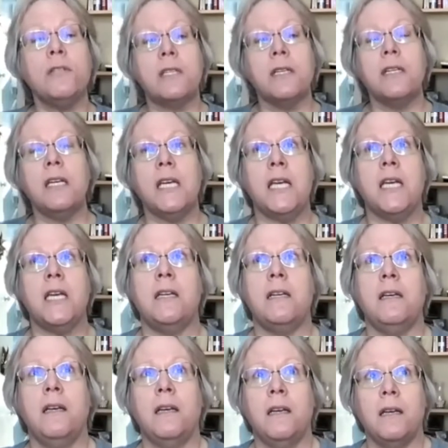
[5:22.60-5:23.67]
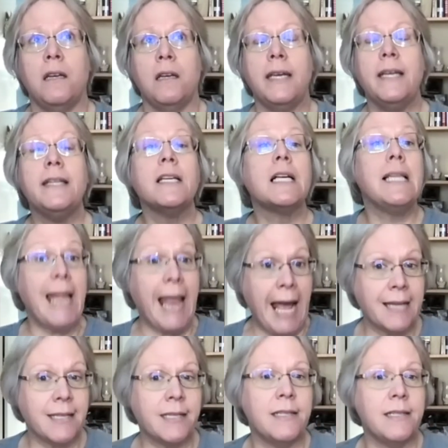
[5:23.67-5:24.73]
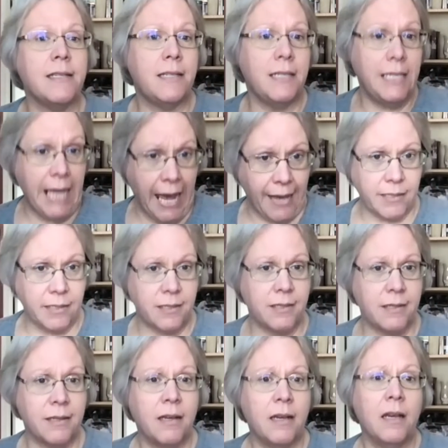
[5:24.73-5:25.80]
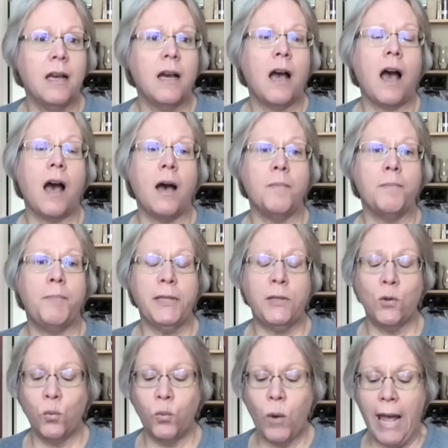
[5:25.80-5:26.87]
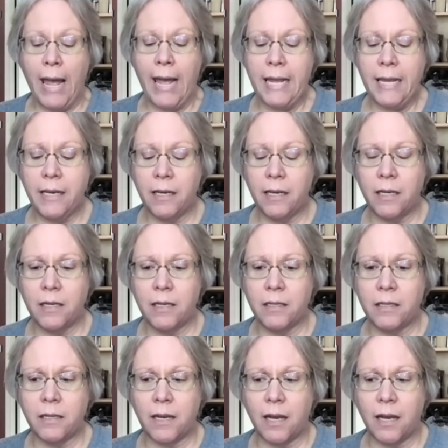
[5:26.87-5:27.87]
it in the classes, yes. But the way it is